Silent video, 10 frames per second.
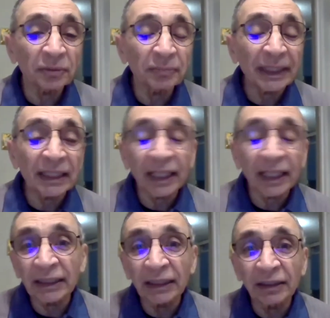my
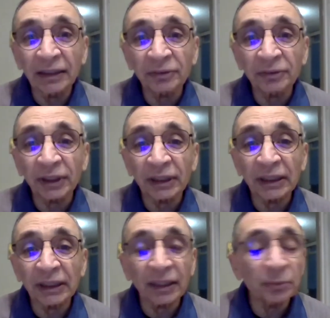landlady to say
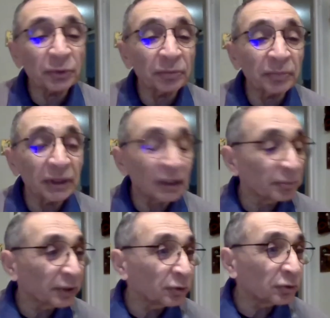that I wouldn't be
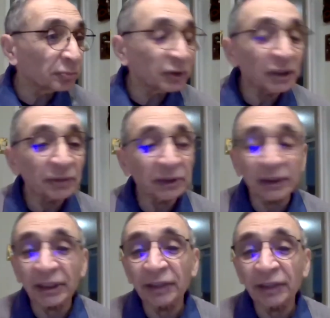coming home because I was
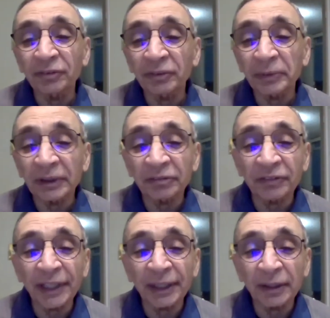staying over with a
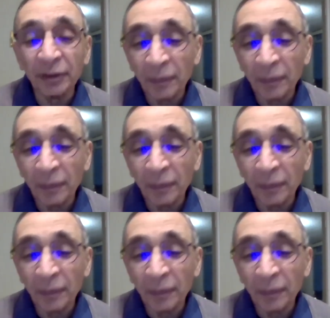friend.